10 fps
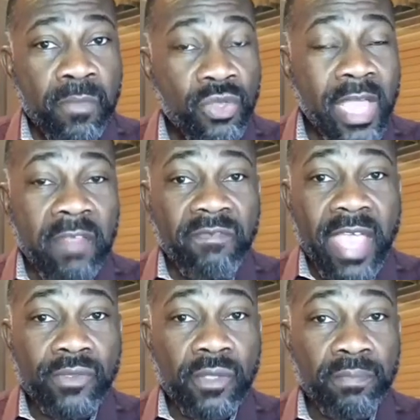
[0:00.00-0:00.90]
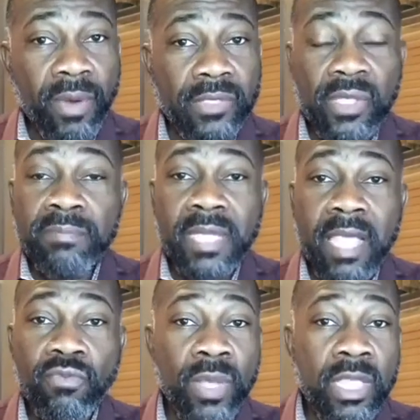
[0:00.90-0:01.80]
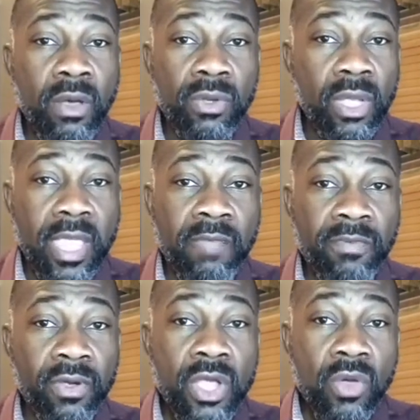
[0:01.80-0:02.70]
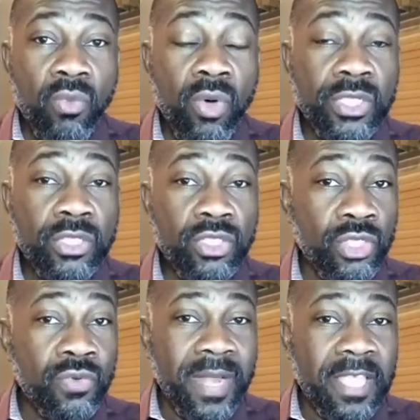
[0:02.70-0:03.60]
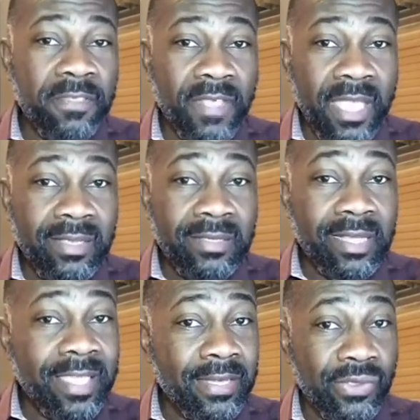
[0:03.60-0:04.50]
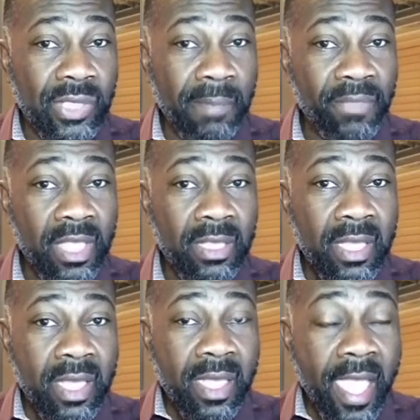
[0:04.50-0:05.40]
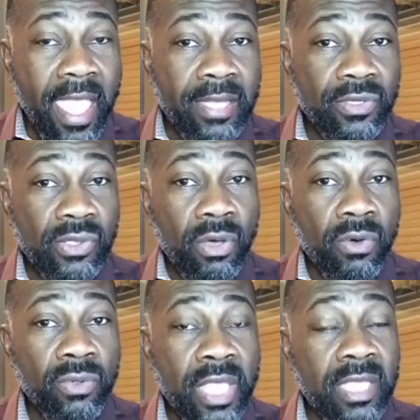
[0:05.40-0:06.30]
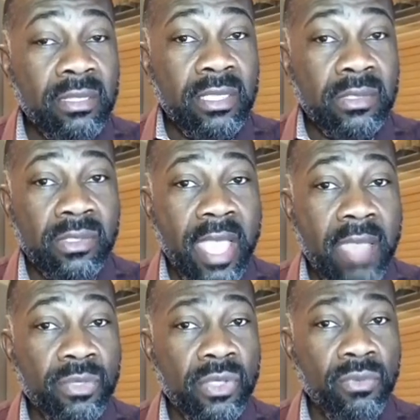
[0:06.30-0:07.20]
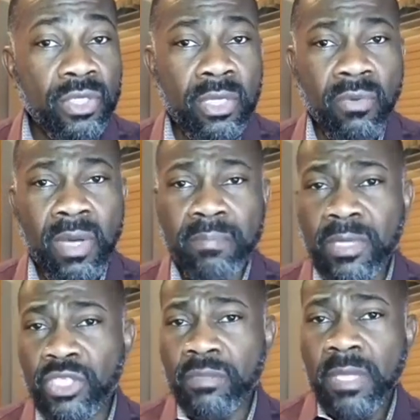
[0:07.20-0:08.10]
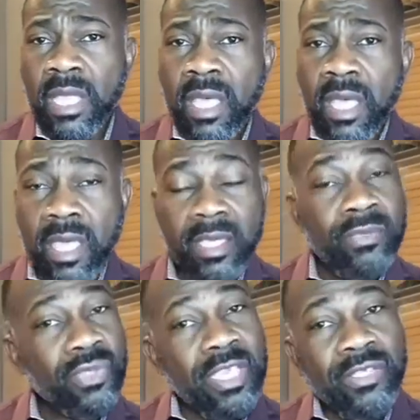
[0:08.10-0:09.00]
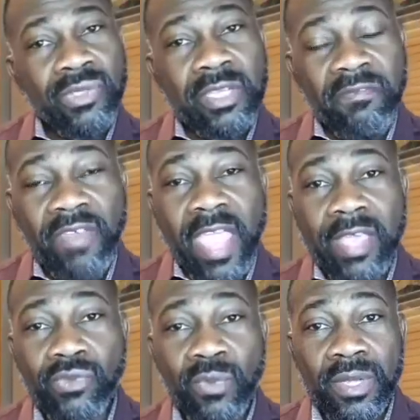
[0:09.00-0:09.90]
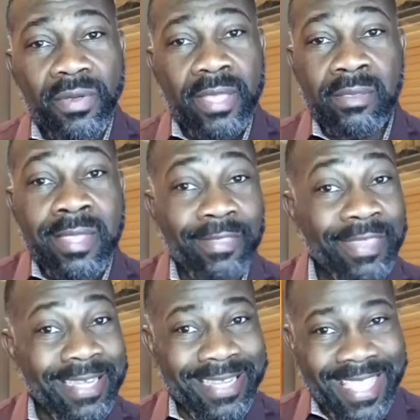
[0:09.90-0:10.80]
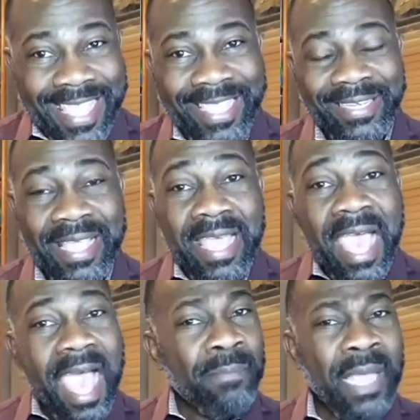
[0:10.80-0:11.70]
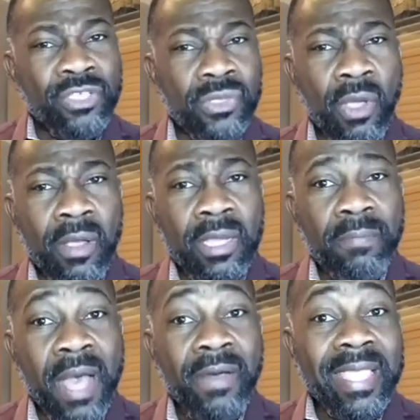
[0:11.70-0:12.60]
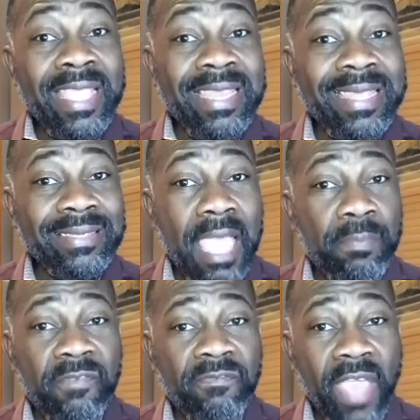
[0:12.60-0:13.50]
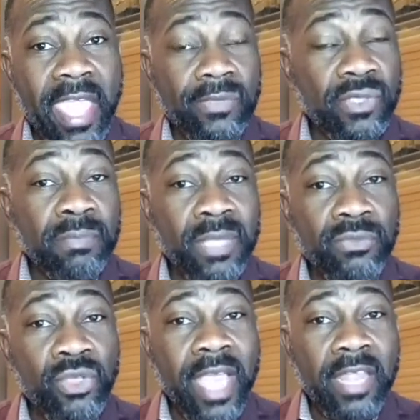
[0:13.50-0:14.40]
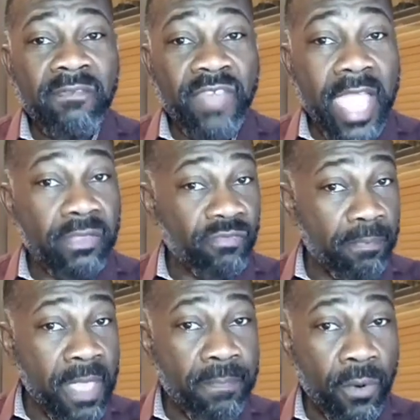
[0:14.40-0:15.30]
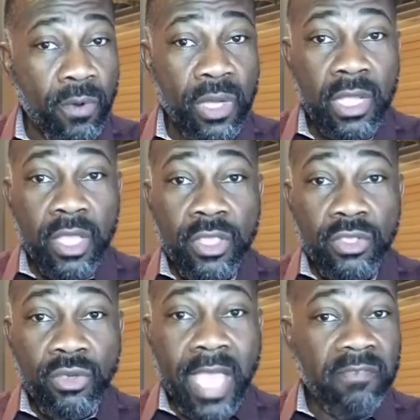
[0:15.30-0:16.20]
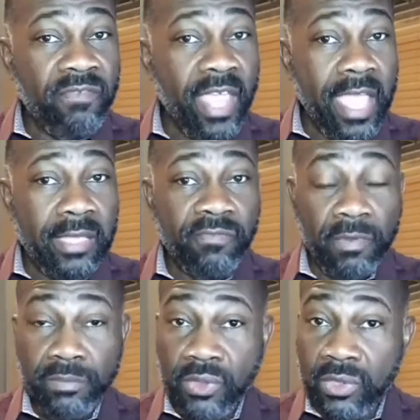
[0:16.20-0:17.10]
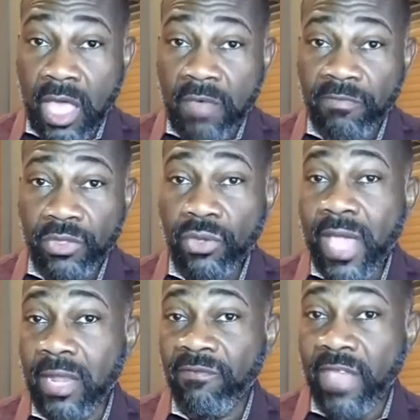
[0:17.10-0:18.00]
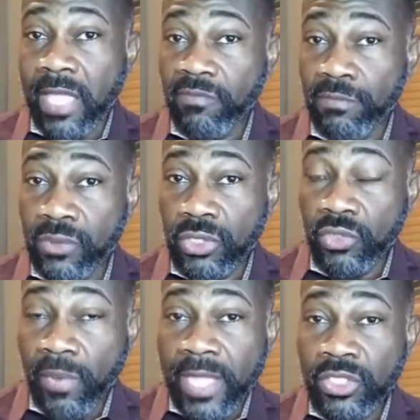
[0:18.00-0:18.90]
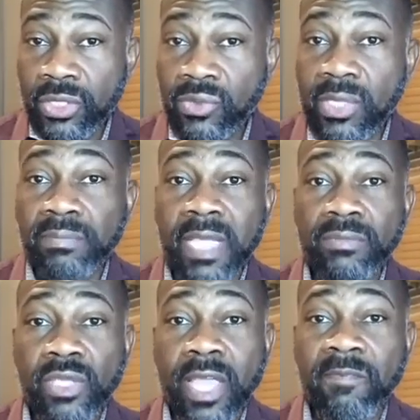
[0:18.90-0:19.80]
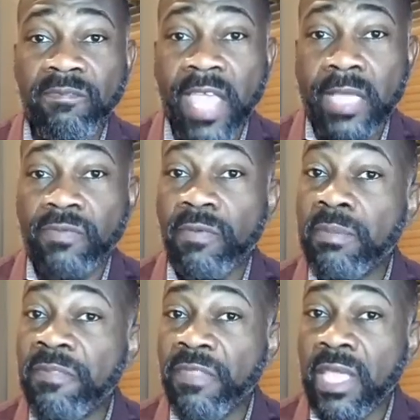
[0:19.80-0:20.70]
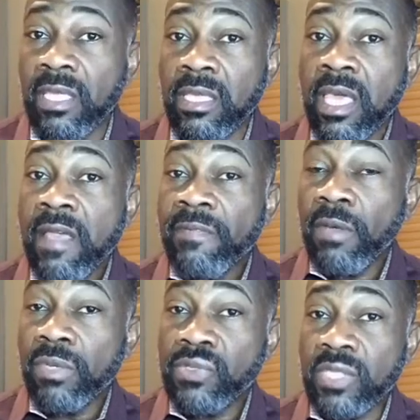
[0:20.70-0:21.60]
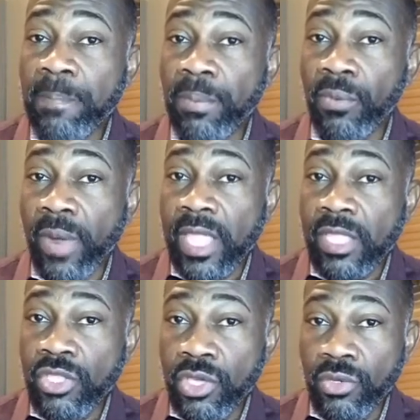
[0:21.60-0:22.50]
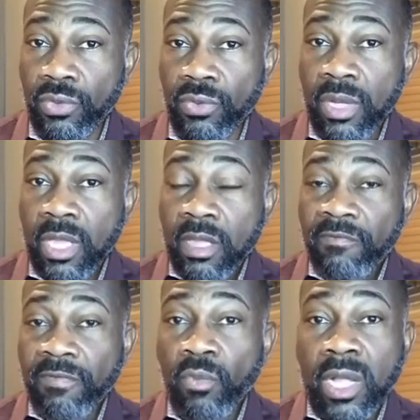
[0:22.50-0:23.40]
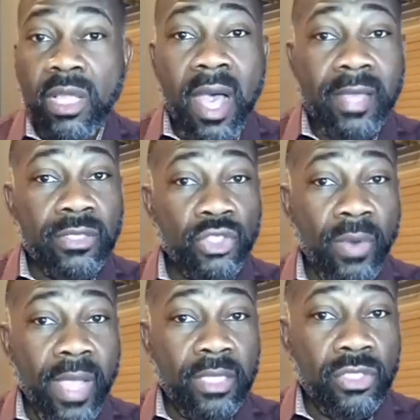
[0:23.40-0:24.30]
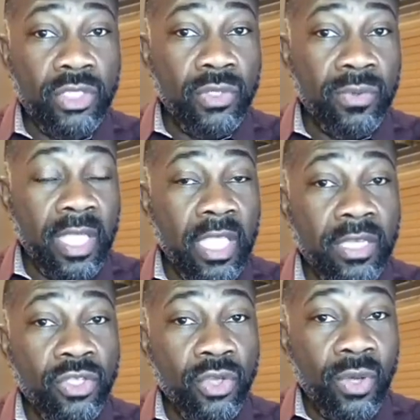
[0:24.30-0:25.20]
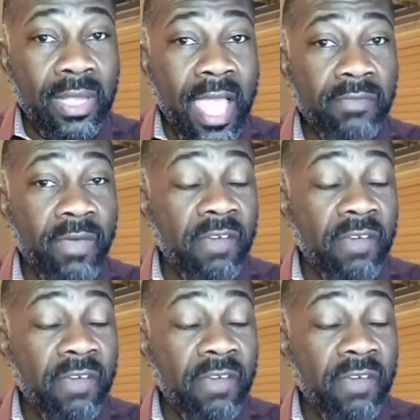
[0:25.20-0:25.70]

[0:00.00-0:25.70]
You got to fast and pray. Sometimes we don't ever want to do anything to get something. And so in this time, he said, well, you know what, Bishop? It's easy to fast when there is nothing to eat. I'm not just talking about eating type of fast. Sometimes you got to fast from people. You got to fast from stuff. You got to fast from situations. Sometimes you got to fast from the thing that will separate you from what God is trying to do in your life.